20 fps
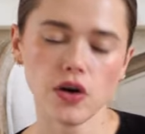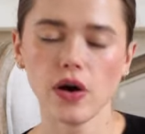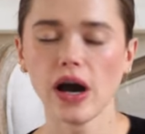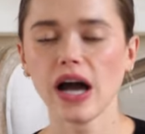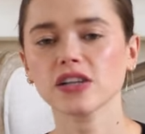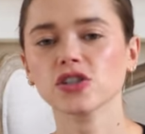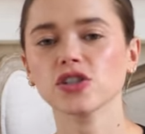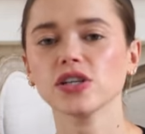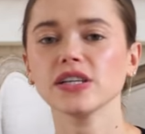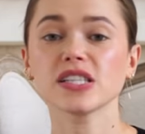No,
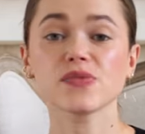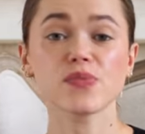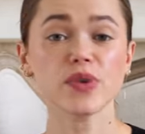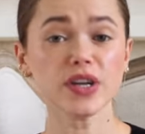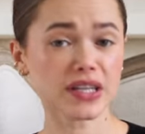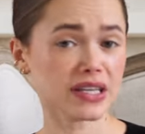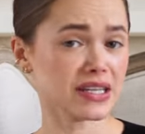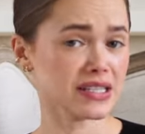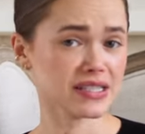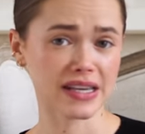actually it's
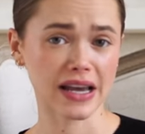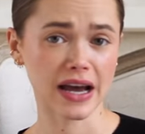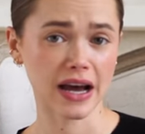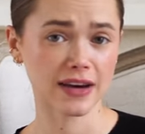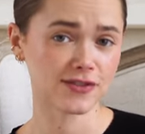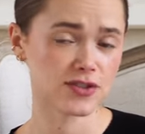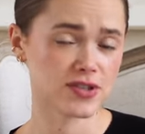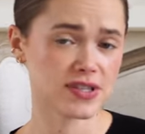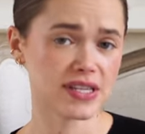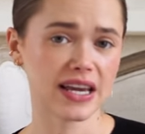pretty easy, I
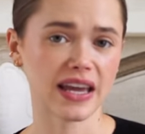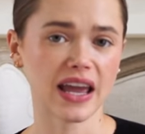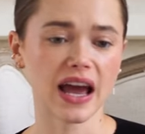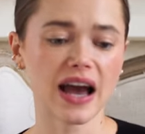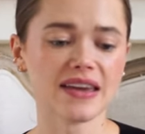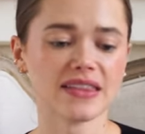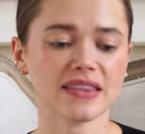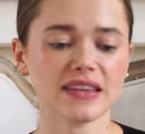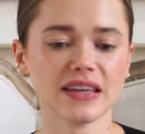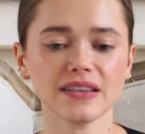have to say.
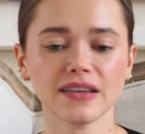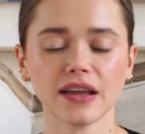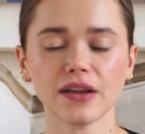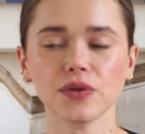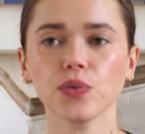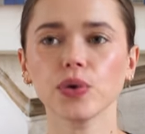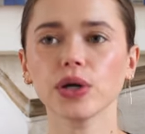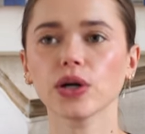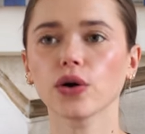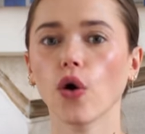I think
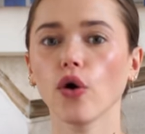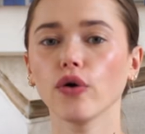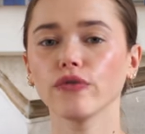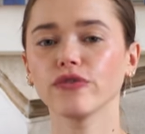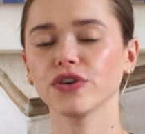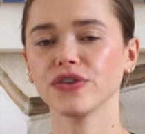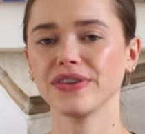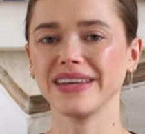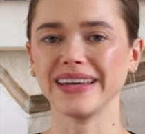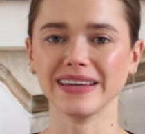that we're
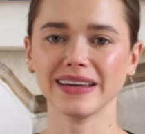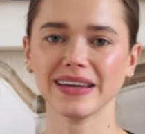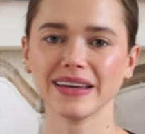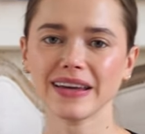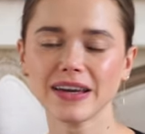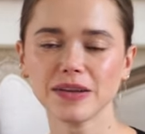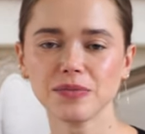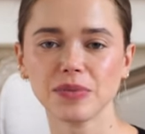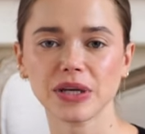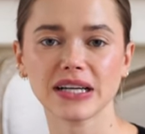overthinking
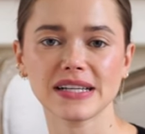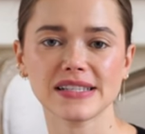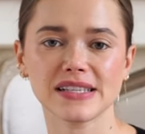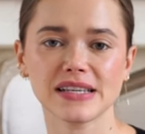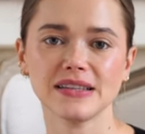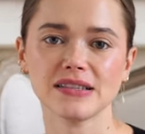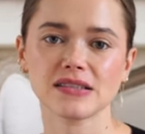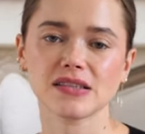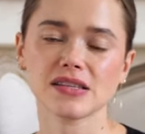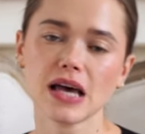it because
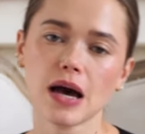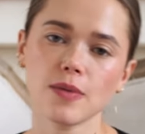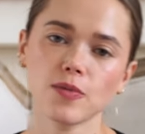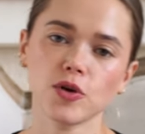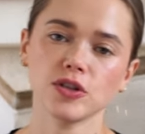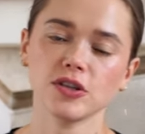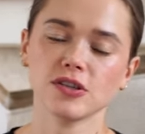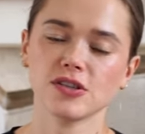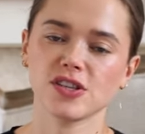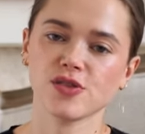in the summer,
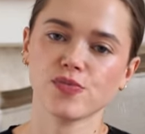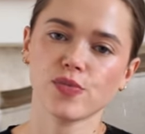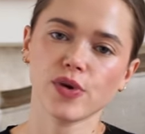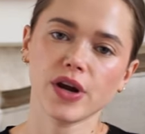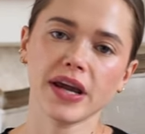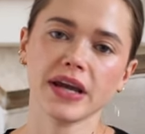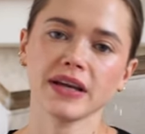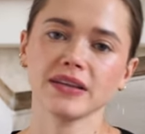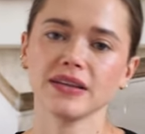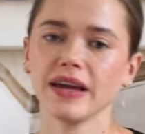in the
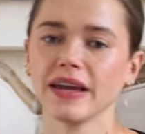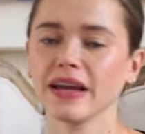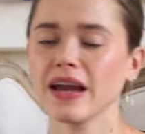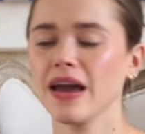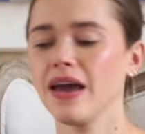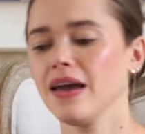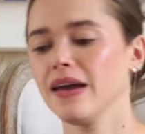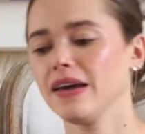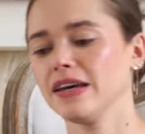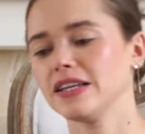spring, like
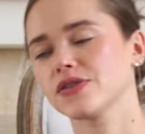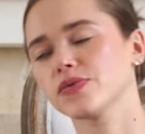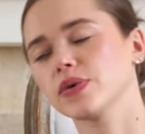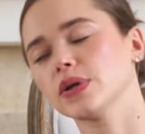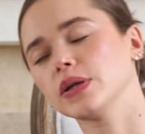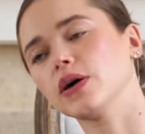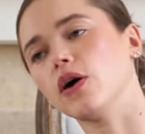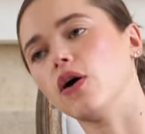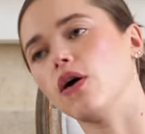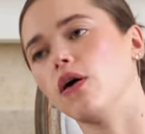it's
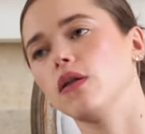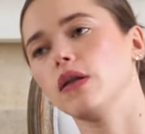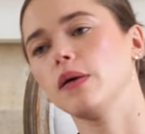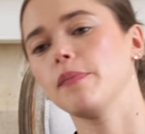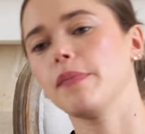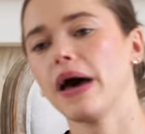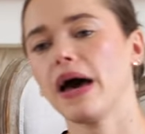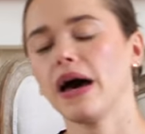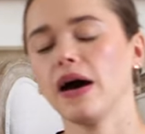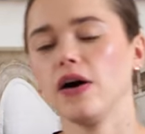really all
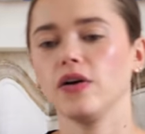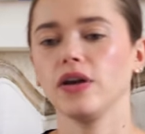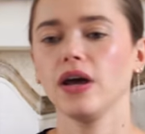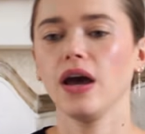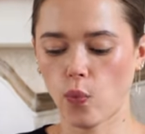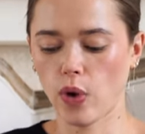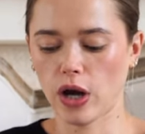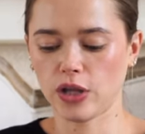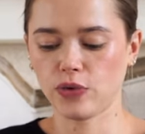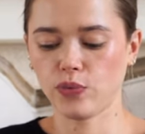
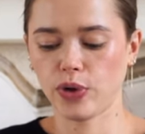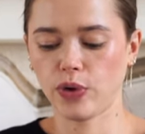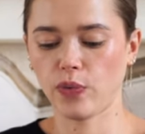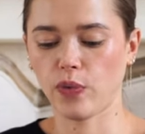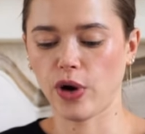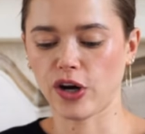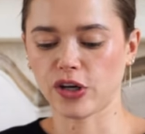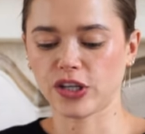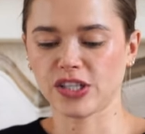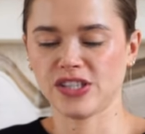about what we
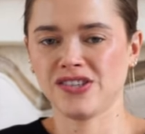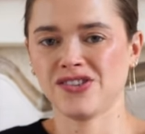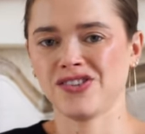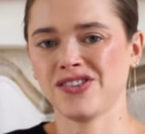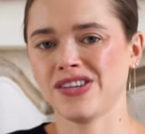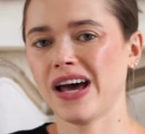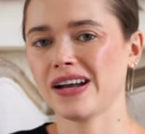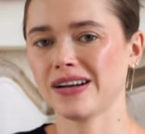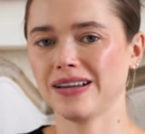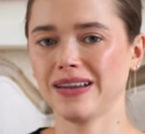wear because
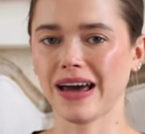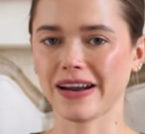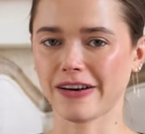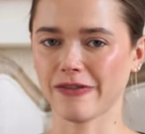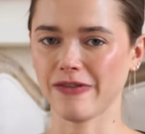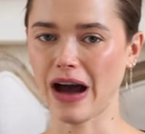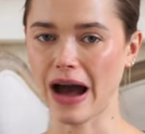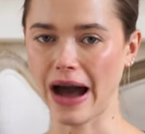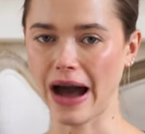there's not a lot of